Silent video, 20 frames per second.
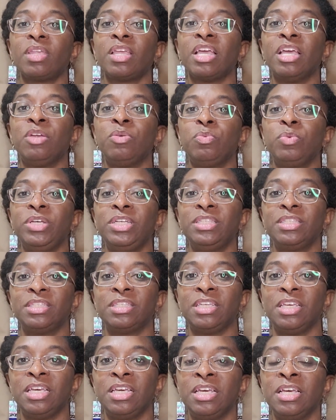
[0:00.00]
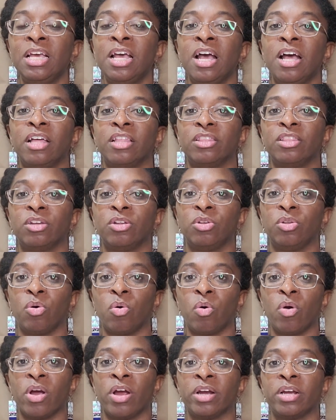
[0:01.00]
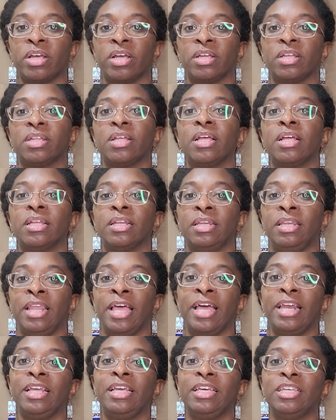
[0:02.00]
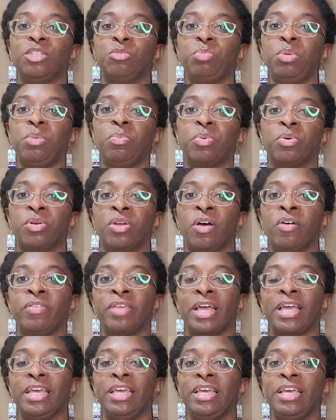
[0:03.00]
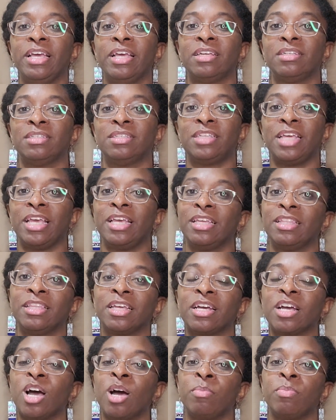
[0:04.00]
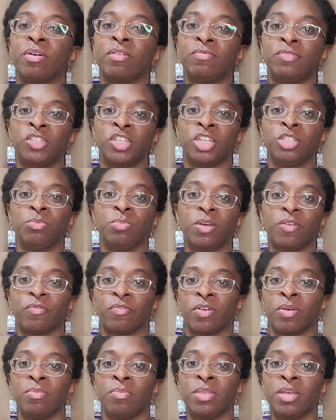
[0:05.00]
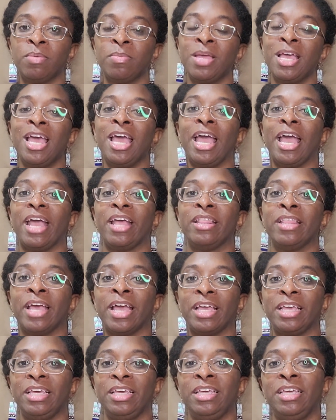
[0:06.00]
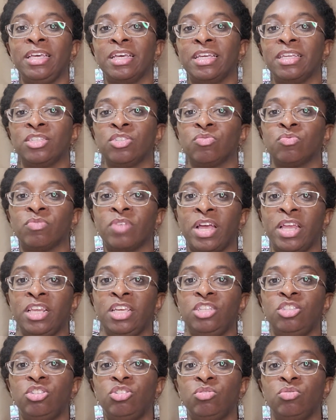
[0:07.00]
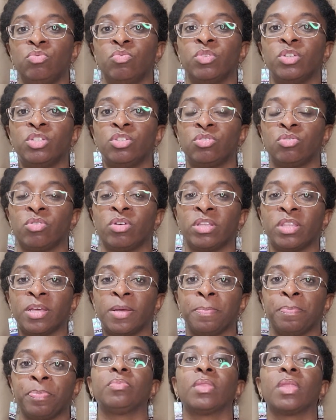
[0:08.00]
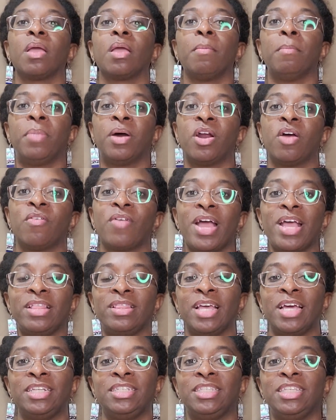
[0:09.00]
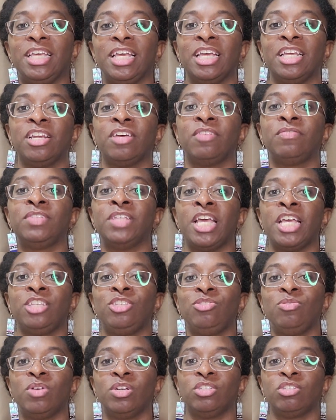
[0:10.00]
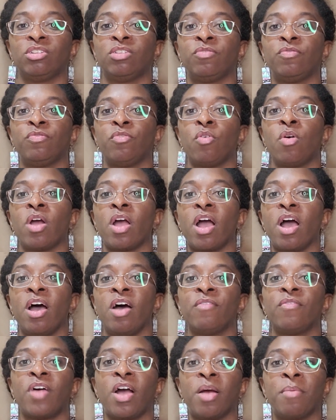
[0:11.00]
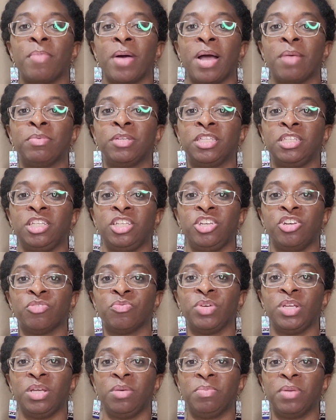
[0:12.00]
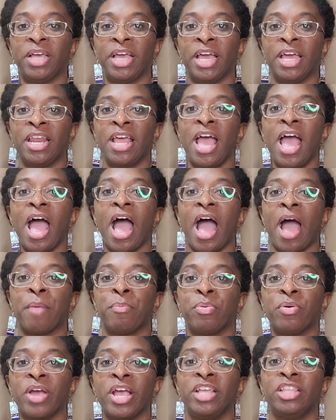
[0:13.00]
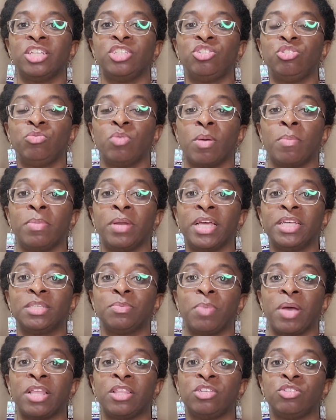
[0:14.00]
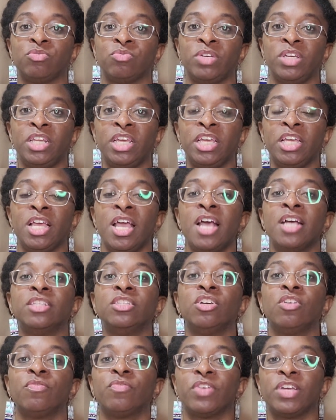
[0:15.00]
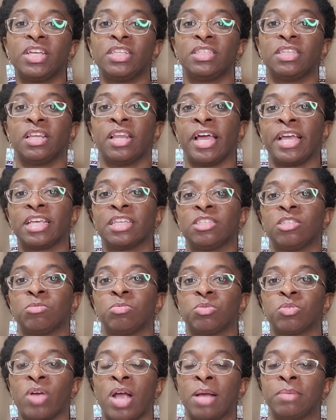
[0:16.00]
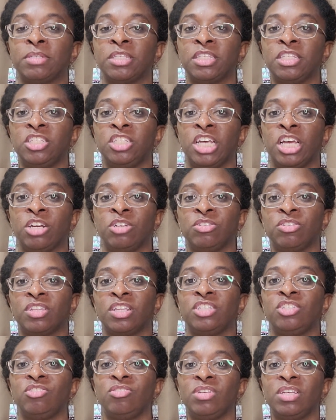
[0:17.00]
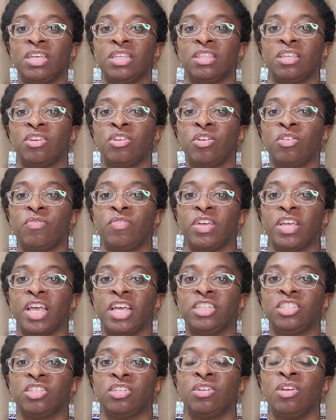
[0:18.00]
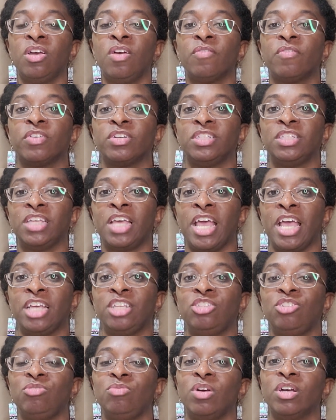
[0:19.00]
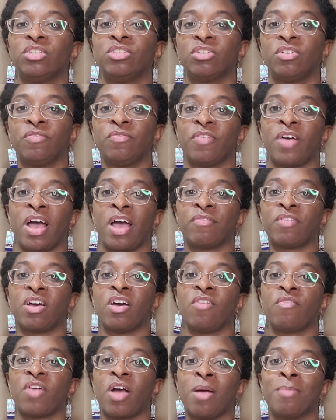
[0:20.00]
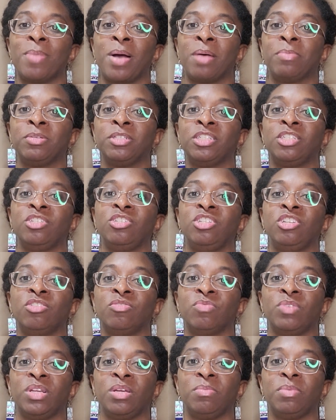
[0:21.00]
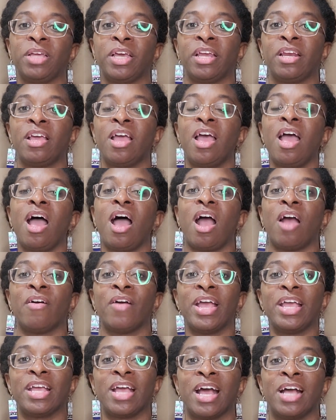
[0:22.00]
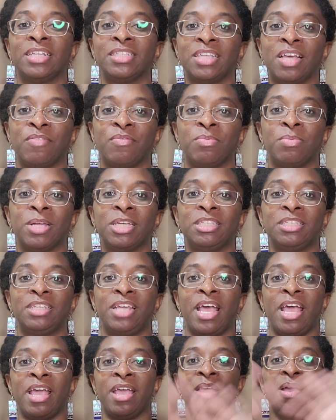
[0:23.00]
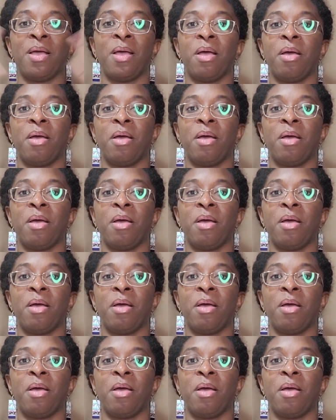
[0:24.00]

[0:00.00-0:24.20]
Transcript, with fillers: And we see the Lord letting his people know that he has taken the cup of judgment from them and that he is ready to restore them. But all right, that is the end of day 204 of our Bible in a Year reading plan. I pray that you are blessed by this reading. Don't forget to like and subscribe to the channel so that you can get the notification for day 205 of our Bible in a Year reading plan. All right, guys, have a blessed day.